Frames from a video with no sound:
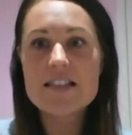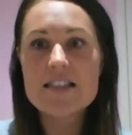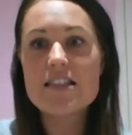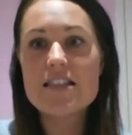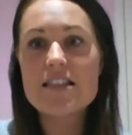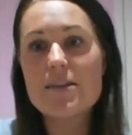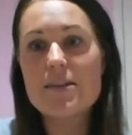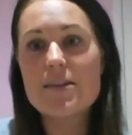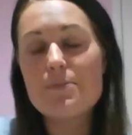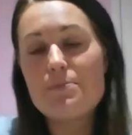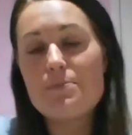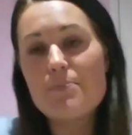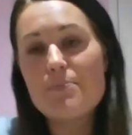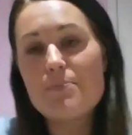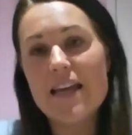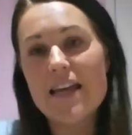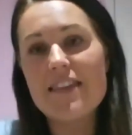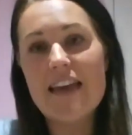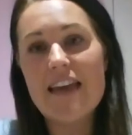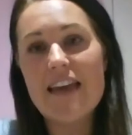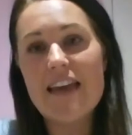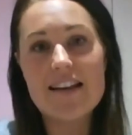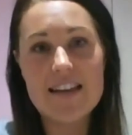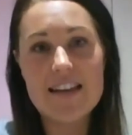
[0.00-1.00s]
to be
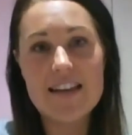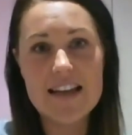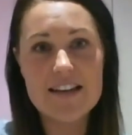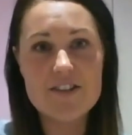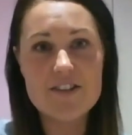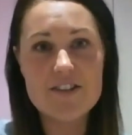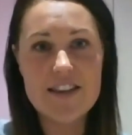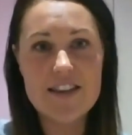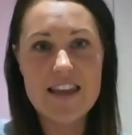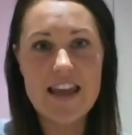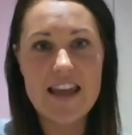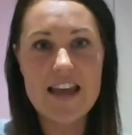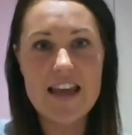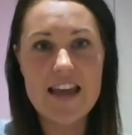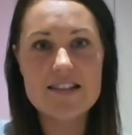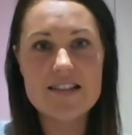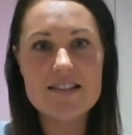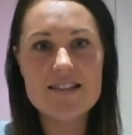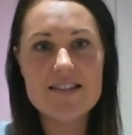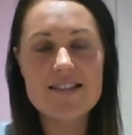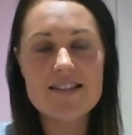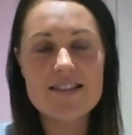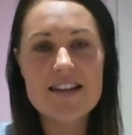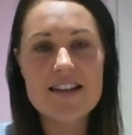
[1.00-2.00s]
that leader at the
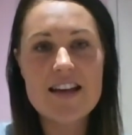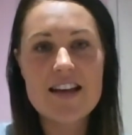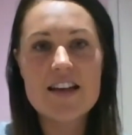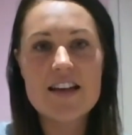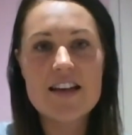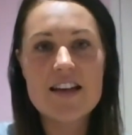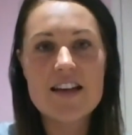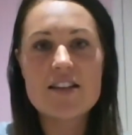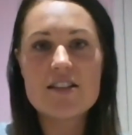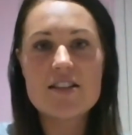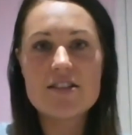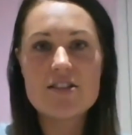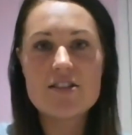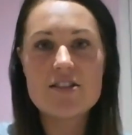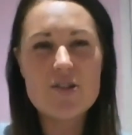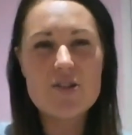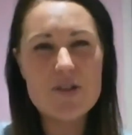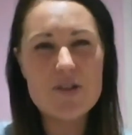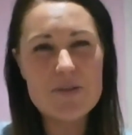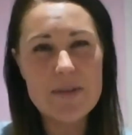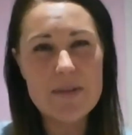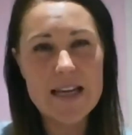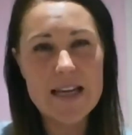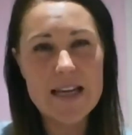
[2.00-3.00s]
end. Do you know what
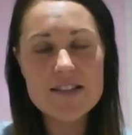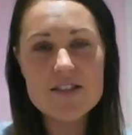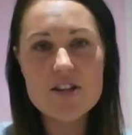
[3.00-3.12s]
I mean?